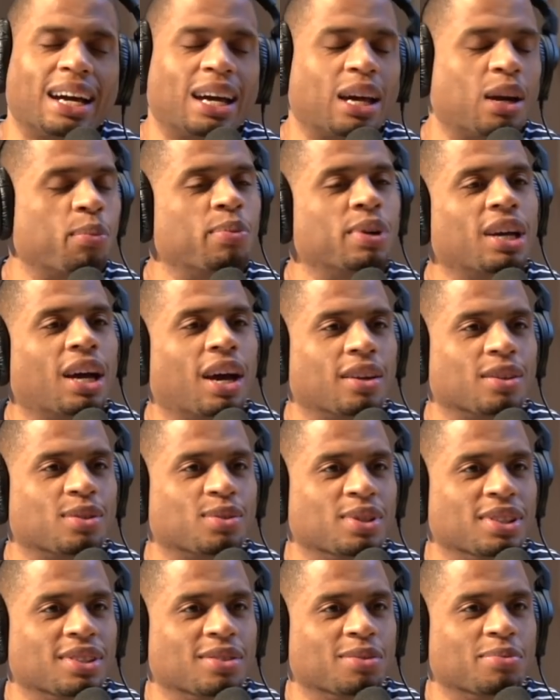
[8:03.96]
I gotta be honest
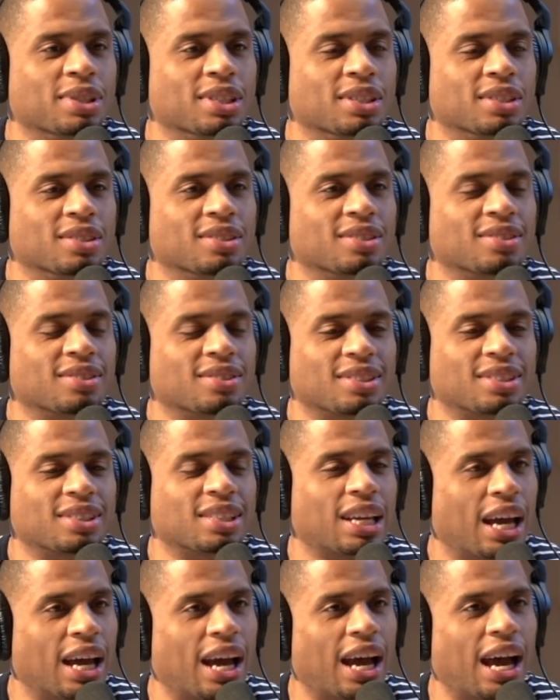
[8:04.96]
with you, man. Okay.
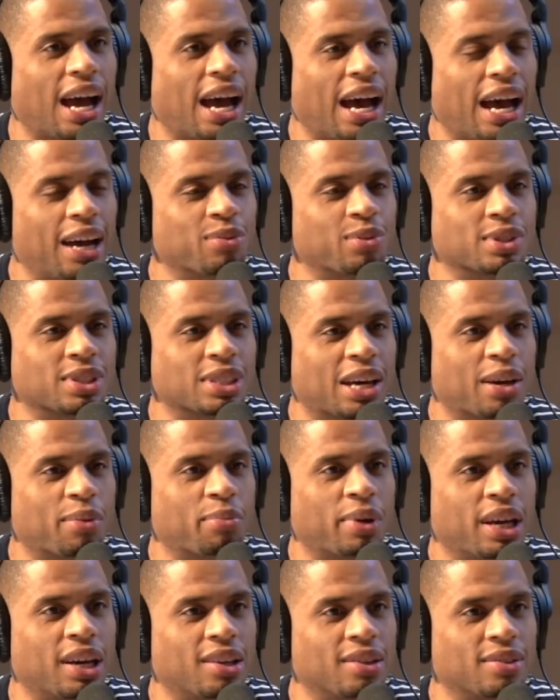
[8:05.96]
I was that
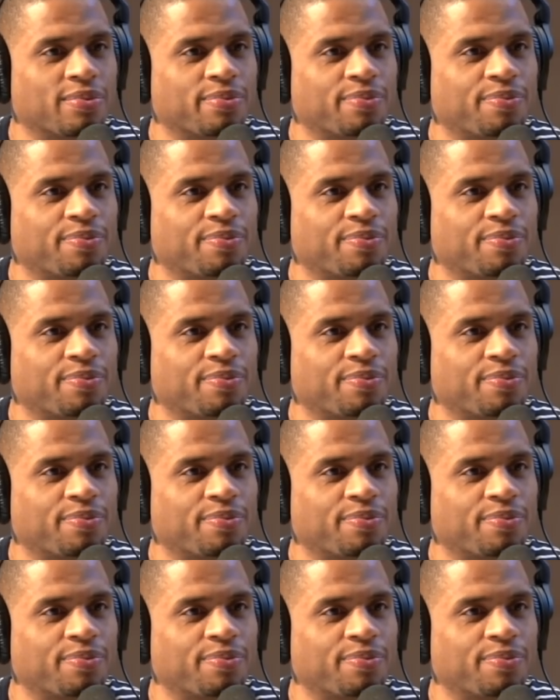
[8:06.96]
man.